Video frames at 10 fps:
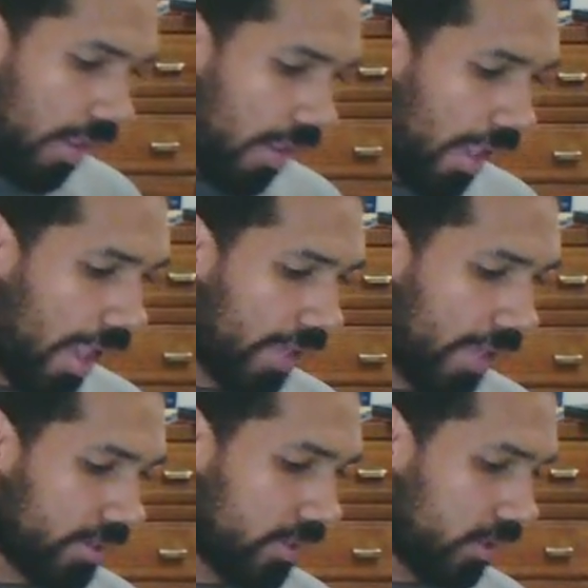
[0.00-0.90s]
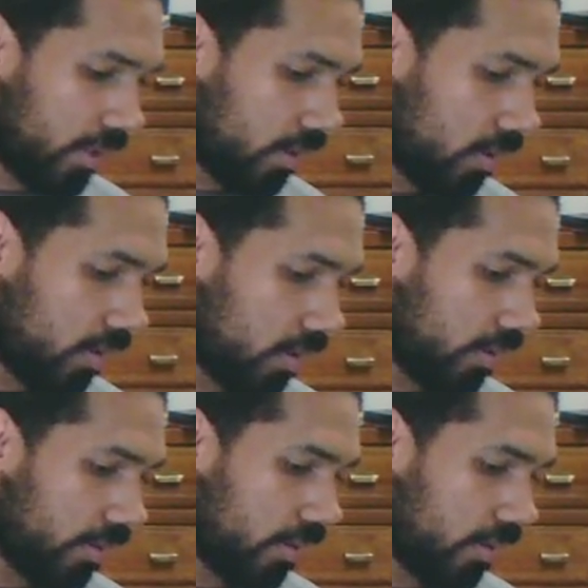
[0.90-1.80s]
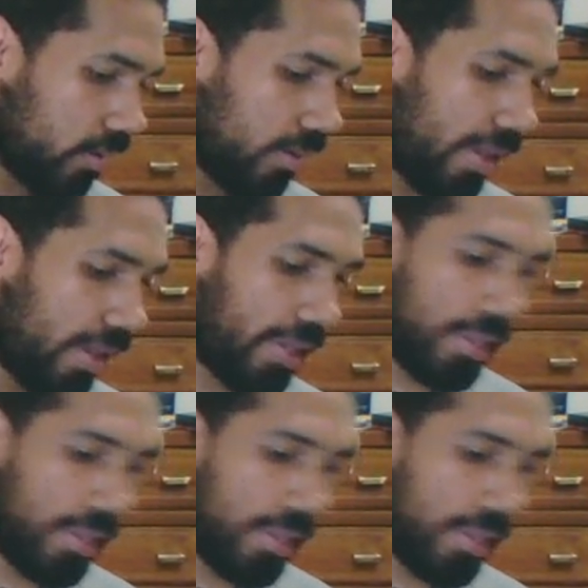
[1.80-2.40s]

and they